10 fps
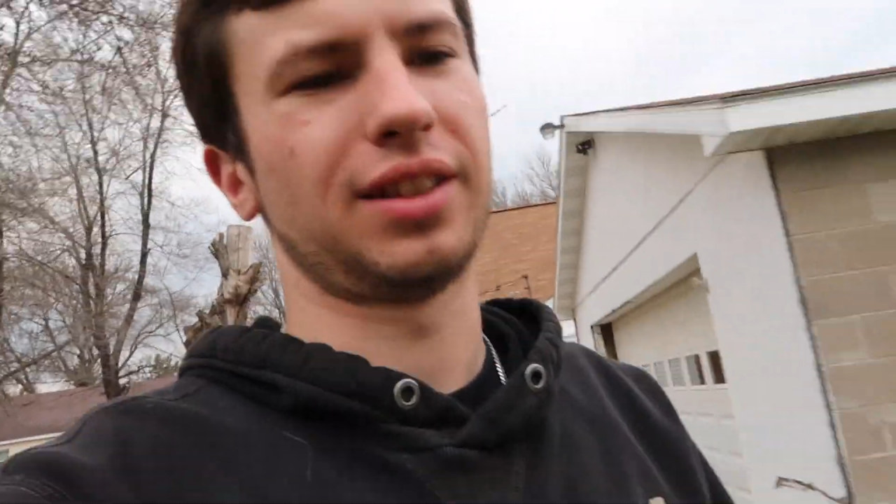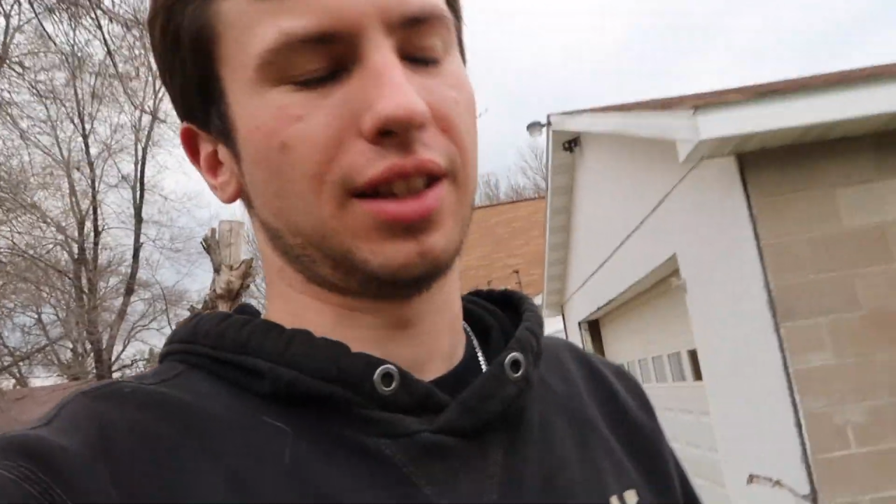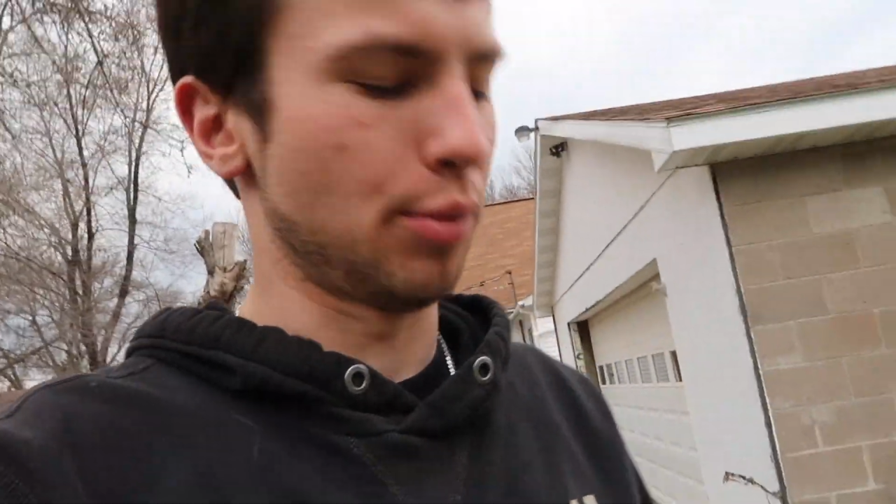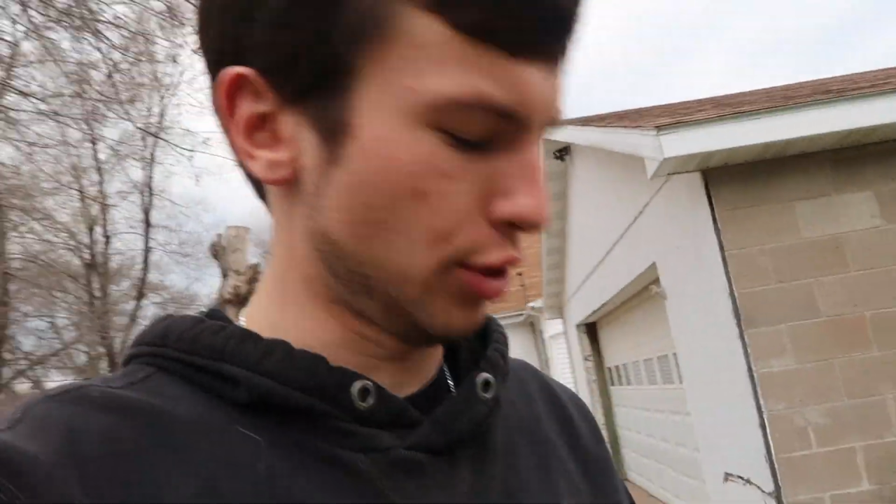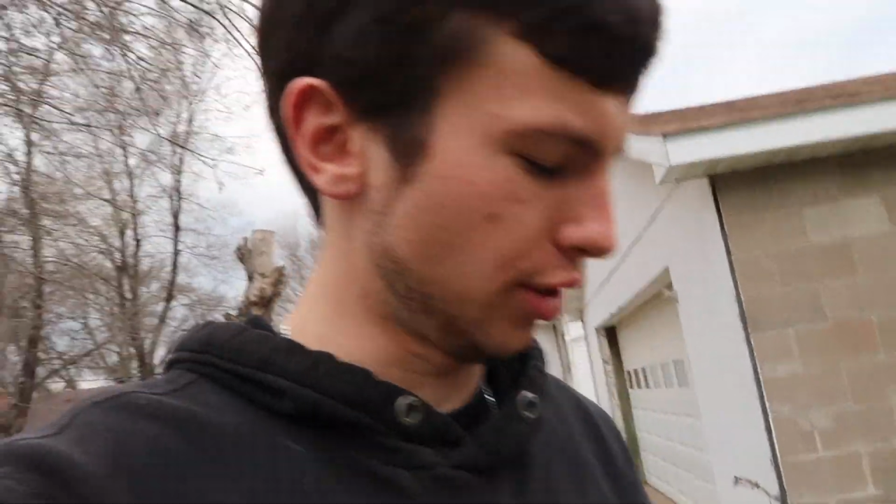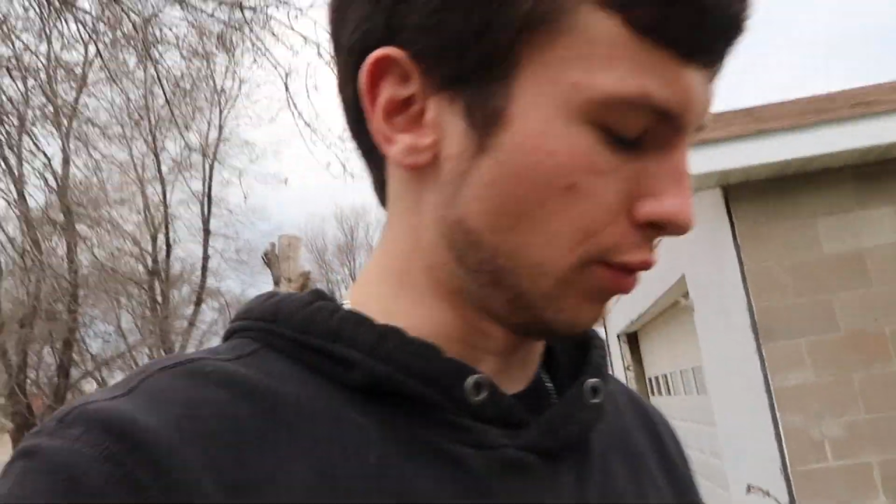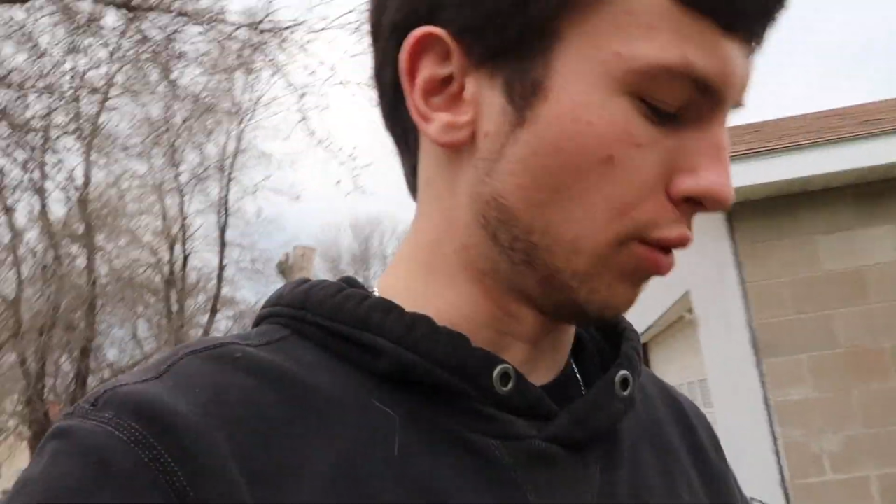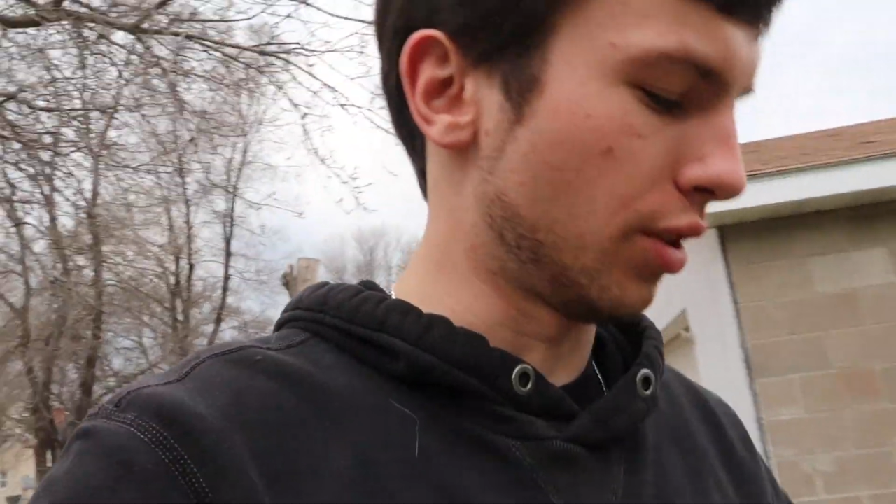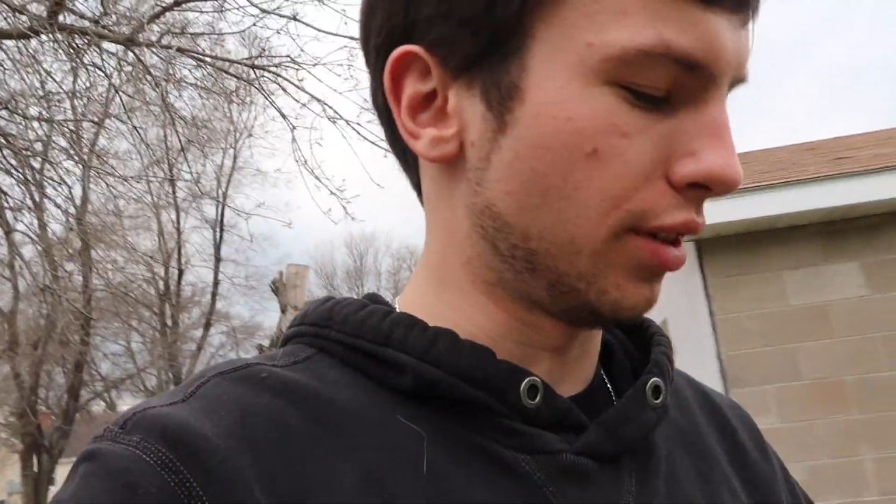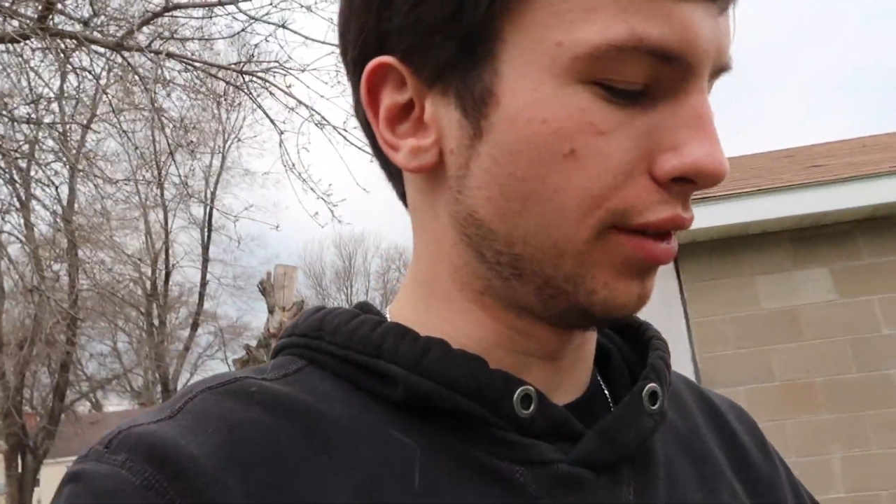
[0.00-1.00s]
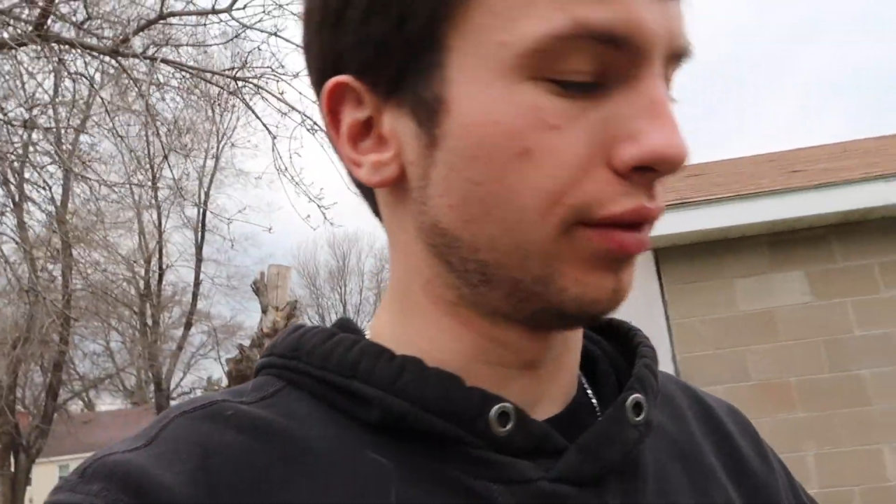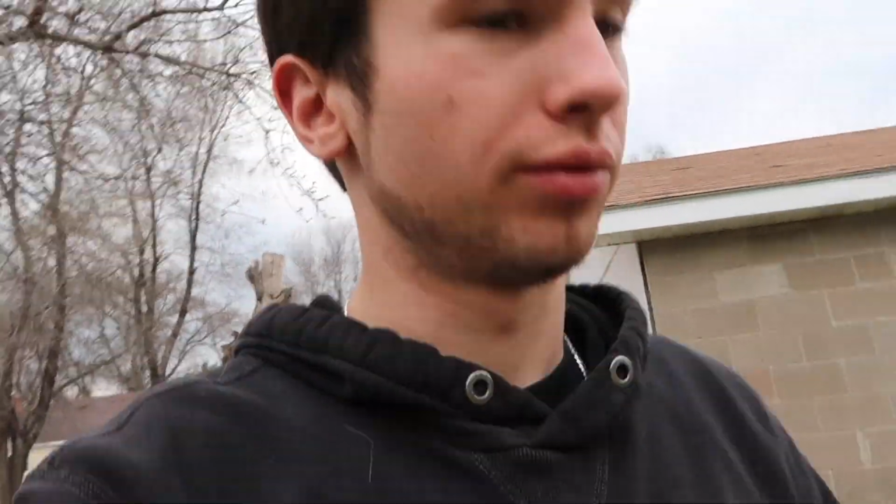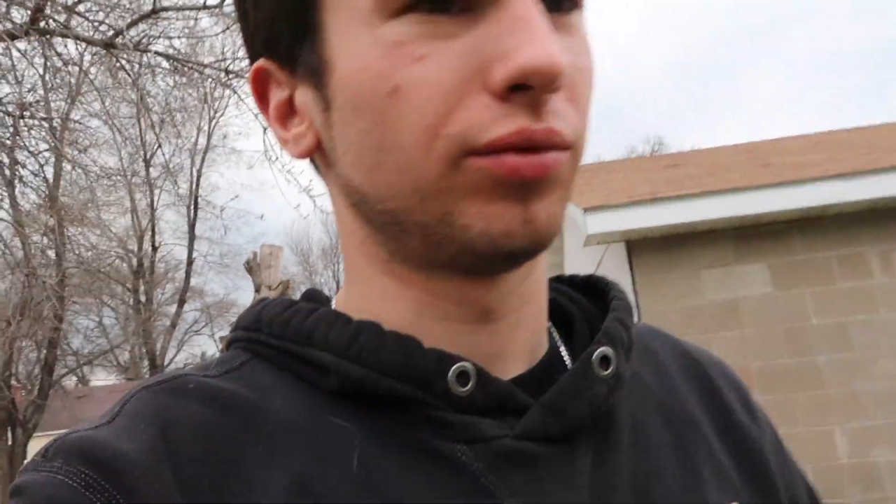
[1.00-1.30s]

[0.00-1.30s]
I bled the one